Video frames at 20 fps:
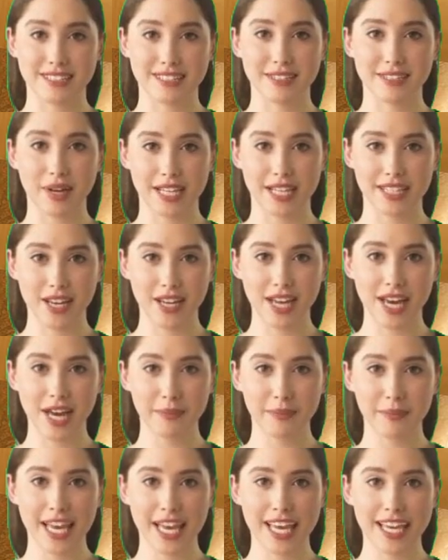Front office
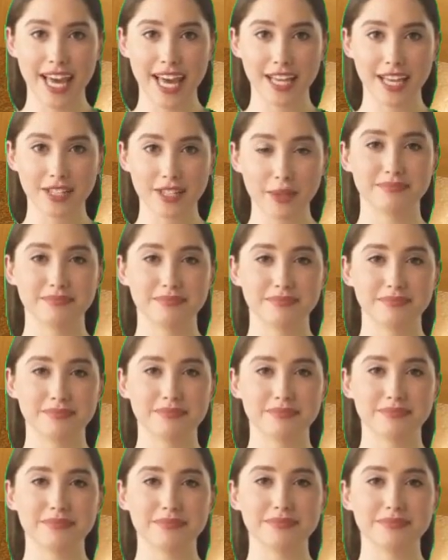lady was not
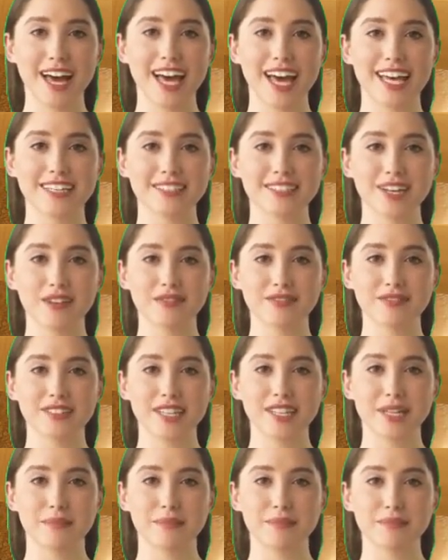approachable, otherwise good
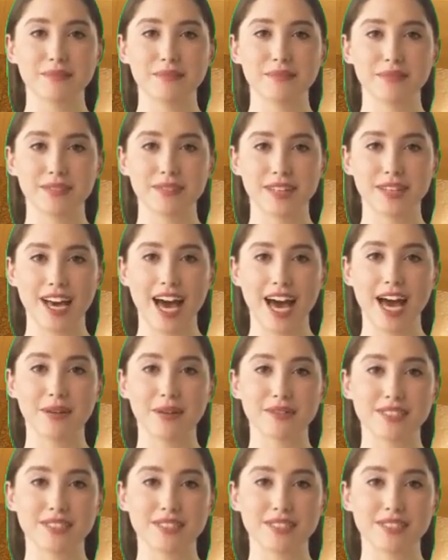facility to stay.